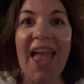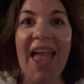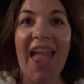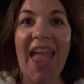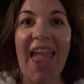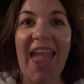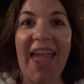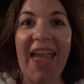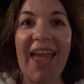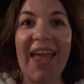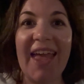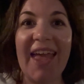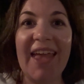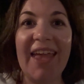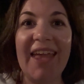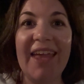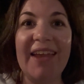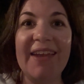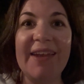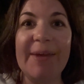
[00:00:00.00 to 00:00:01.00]

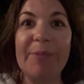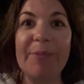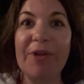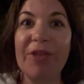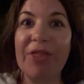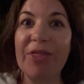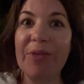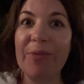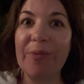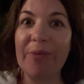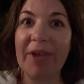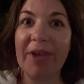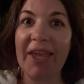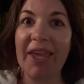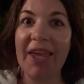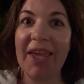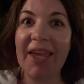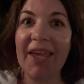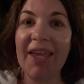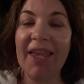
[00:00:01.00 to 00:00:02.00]
And number
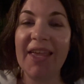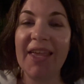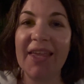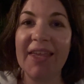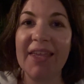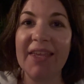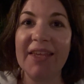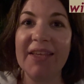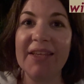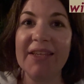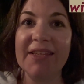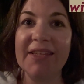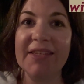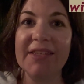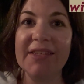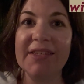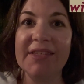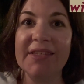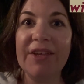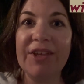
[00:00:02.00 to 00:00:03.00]
3
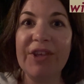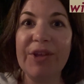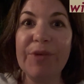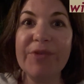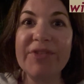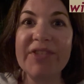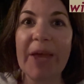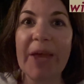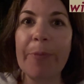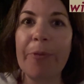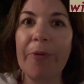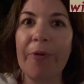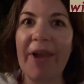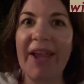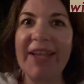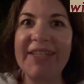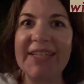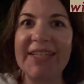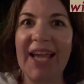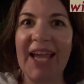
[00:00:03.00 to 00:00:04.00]
is use that
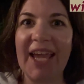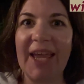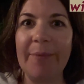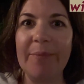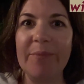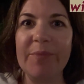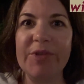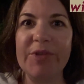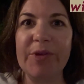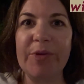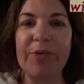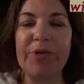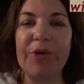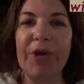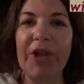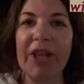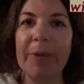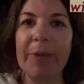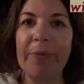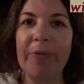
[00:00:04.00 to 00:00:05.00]
parade time. So
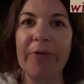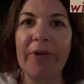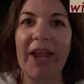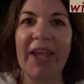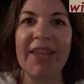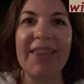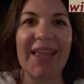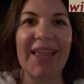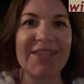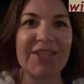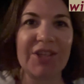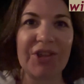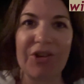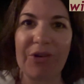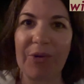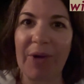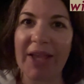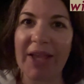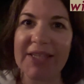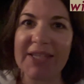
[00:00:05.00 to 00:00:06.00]
during a parade, that's a
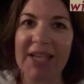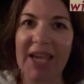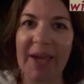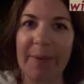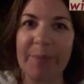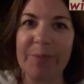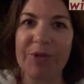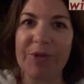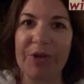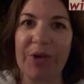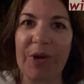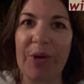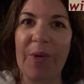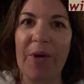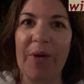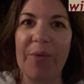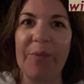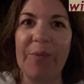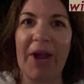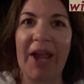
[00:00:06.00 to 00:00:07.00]
great time to go
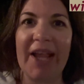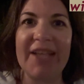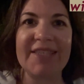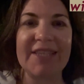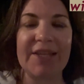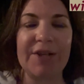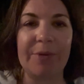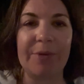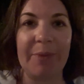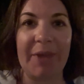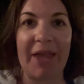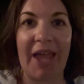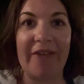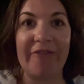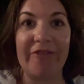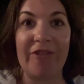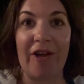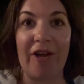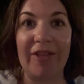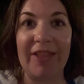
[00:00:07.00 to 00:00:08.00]
on rides that normally
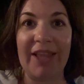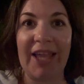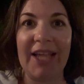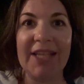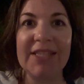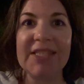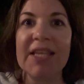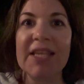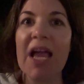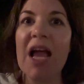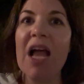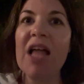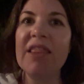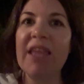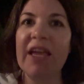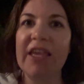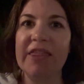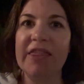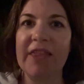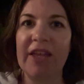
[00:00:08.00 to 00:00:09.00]
have long lines,
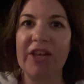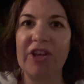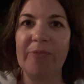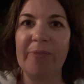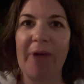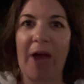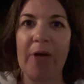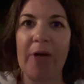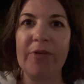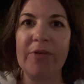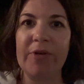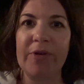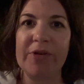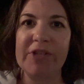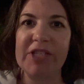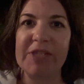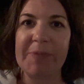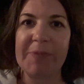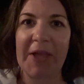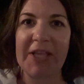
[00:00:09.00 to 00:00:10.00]
like Thunder Mountain or
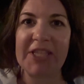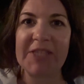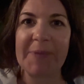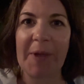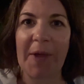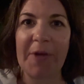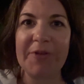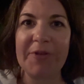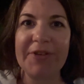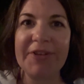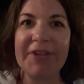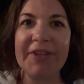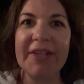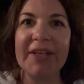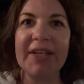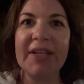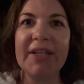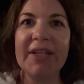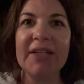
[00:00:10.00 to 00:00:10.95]
Space Mountain.